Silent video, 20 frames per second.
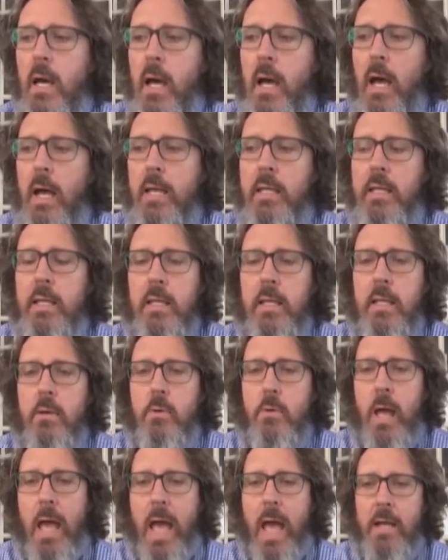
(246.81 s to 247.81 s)
I
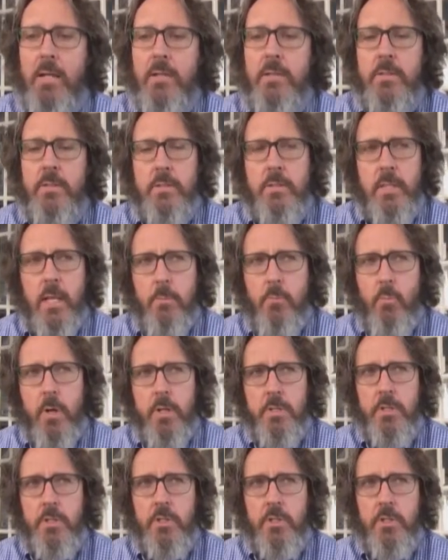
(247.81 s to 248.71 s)
can act somewhat as a